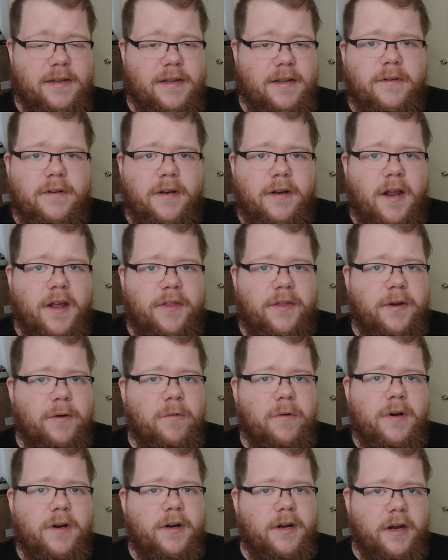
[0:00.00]
Nothing
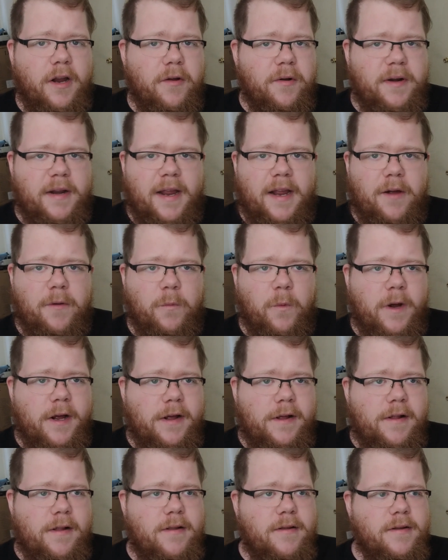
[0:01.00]
wanted to go down
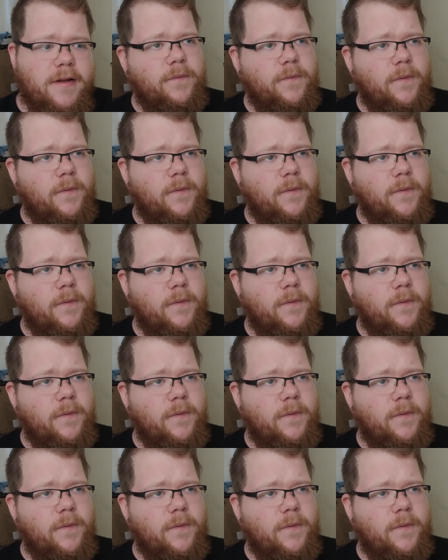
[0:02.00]
well.